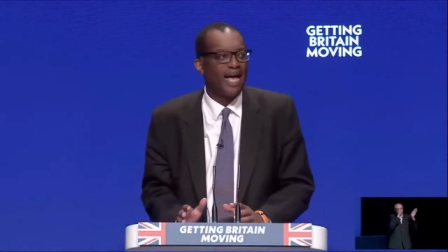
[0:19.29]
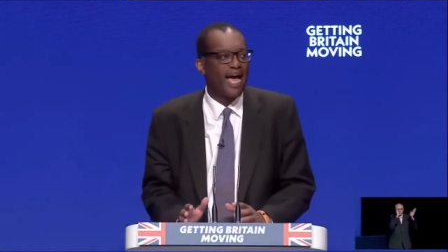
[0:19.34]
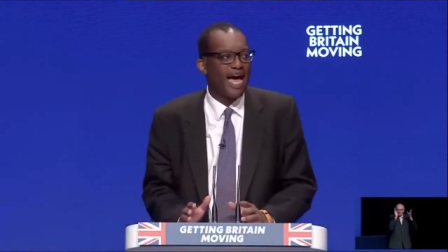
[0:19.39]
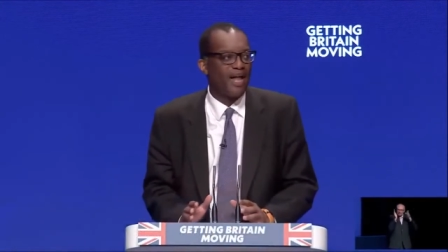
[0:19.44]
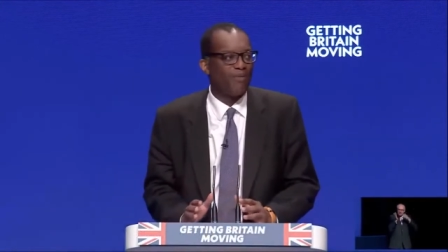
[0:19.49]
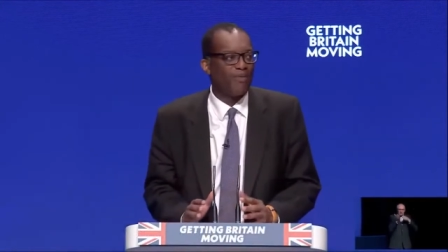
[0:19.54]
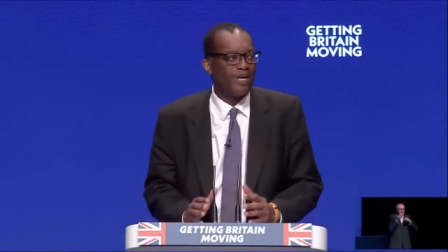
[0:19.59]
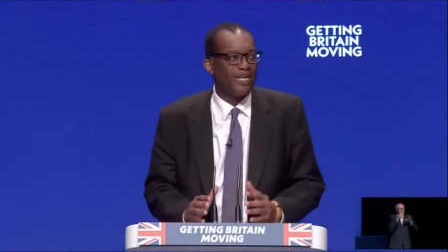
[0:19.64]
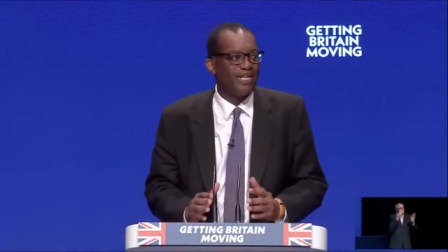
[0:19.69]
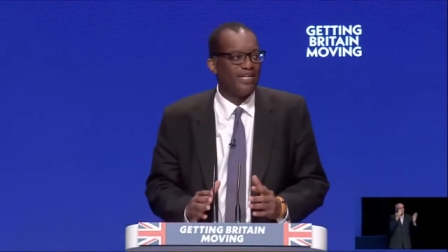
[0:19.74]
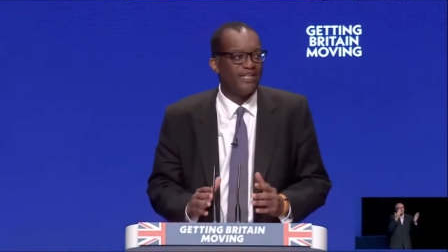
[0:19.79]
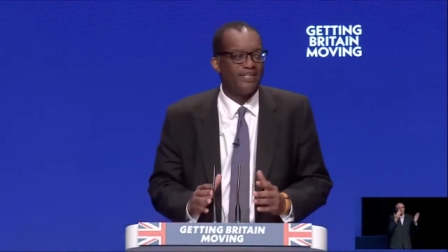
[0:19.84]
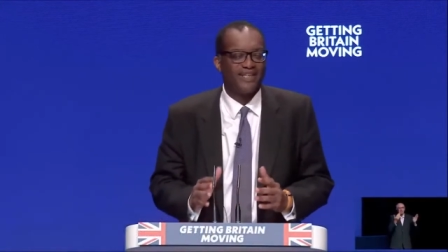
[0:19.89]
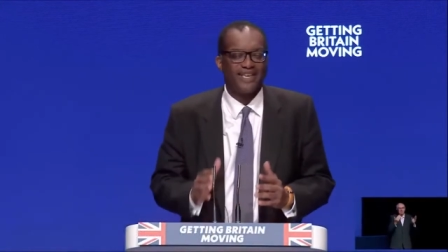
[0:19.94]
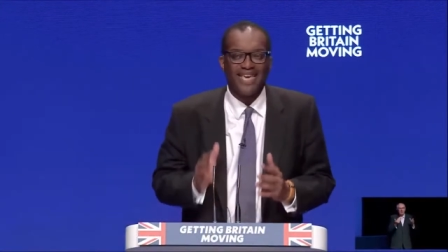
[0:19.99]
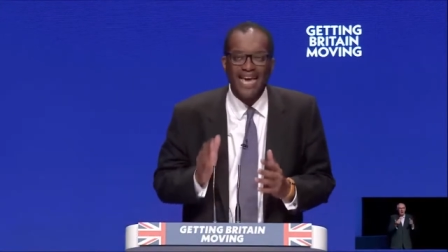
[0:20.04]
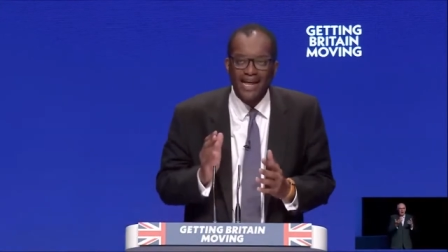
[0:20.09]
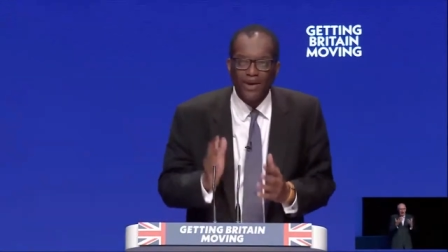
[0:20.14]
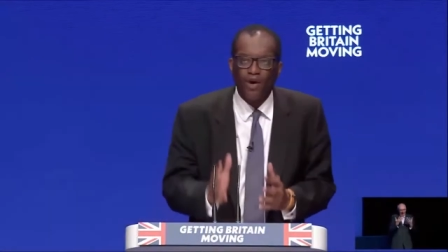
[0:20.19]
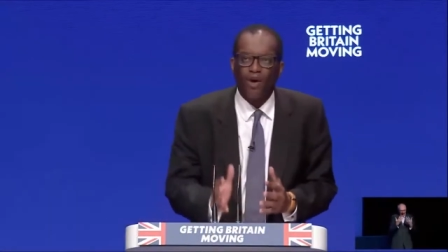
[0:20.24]
and we need to
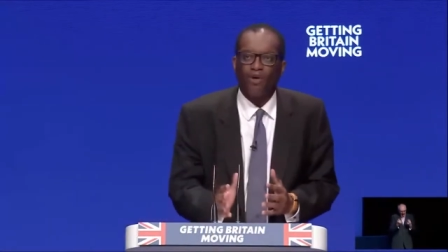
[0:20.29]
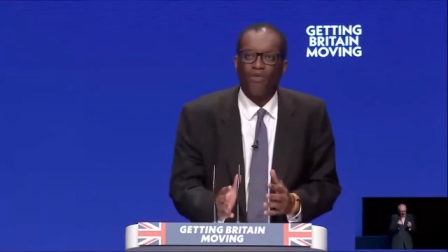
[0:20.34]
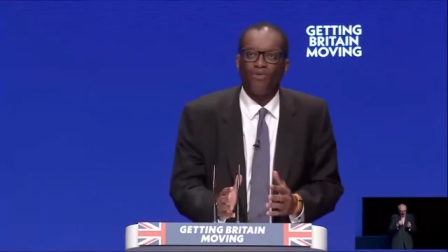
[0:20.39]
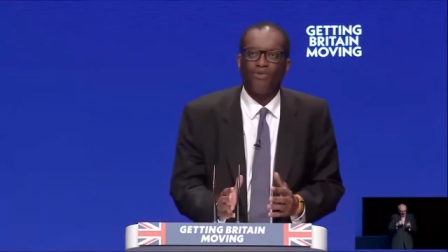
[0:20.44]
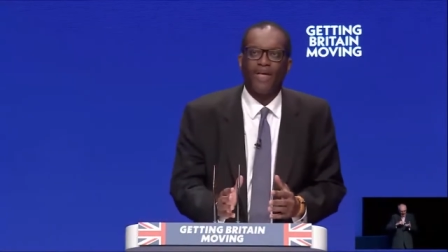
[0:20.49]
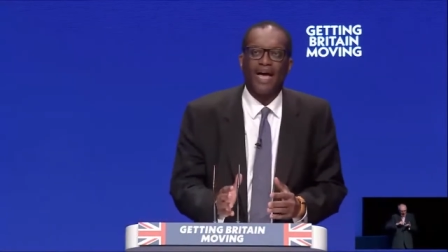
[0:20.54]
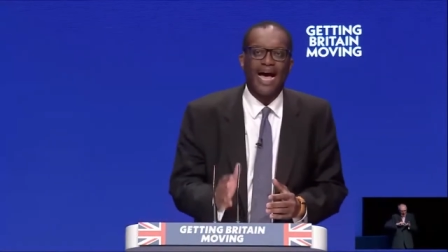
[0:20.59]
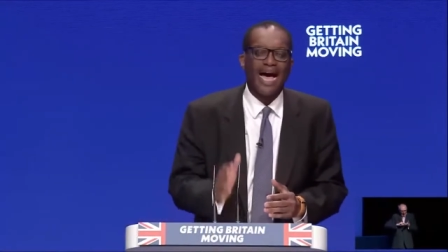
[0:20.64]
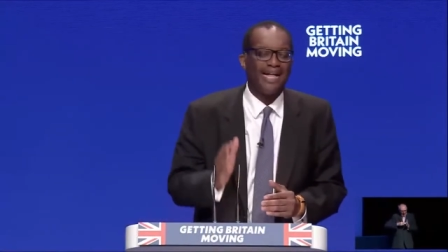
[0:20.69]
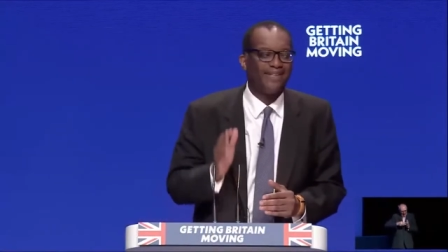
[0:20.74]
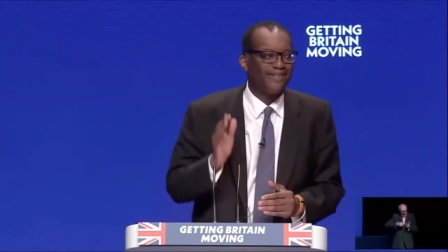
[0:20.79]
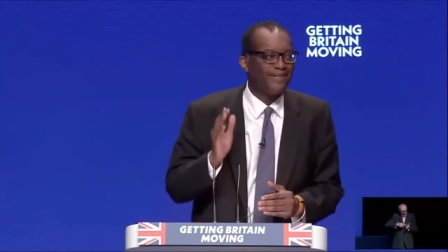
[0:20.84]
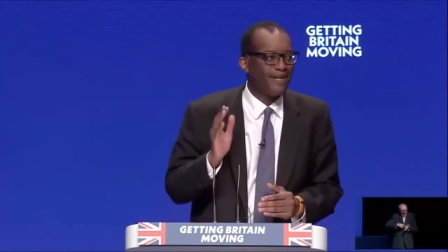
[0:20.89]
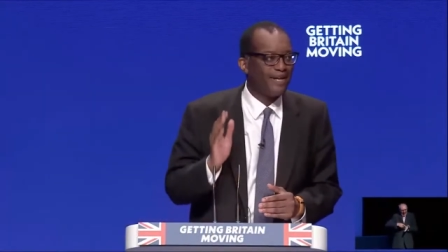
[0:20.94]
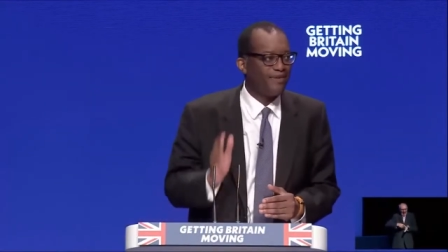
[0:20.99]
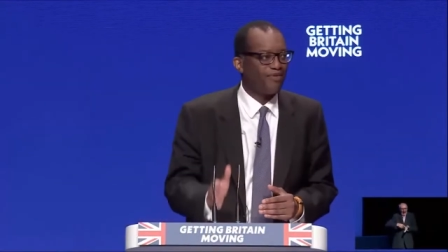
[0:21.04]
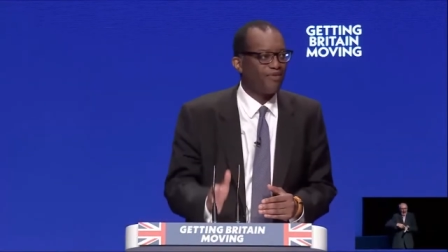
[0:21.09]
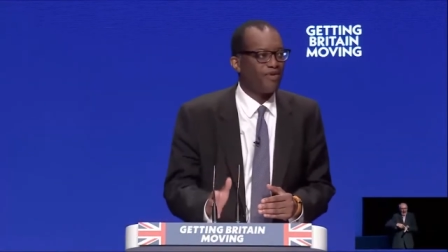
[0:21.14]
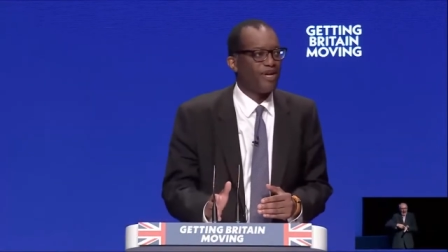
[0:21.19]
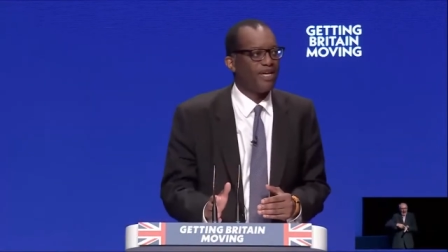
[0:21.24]
get on and
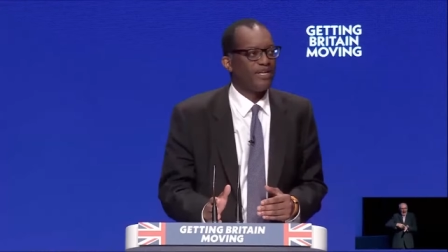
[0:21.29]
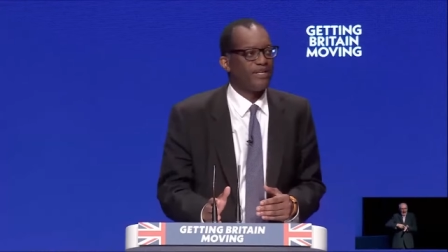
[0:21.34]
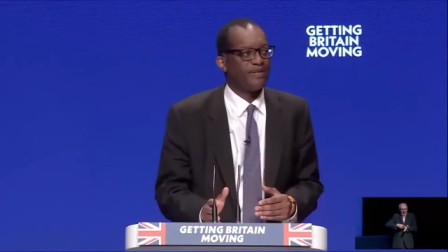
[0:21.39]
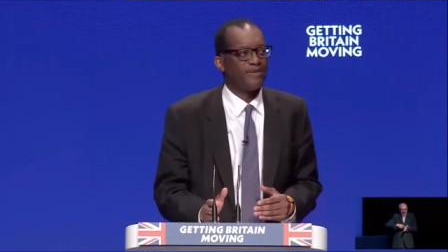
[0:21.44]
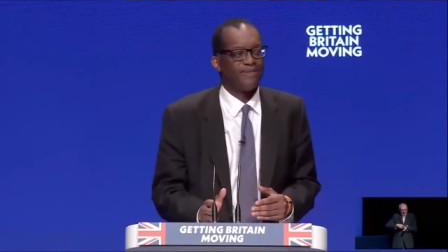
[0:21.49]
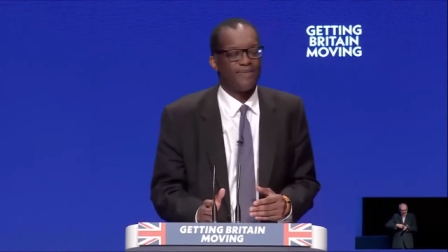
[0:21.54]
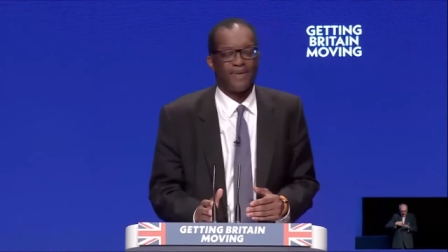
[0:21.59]
deliver it.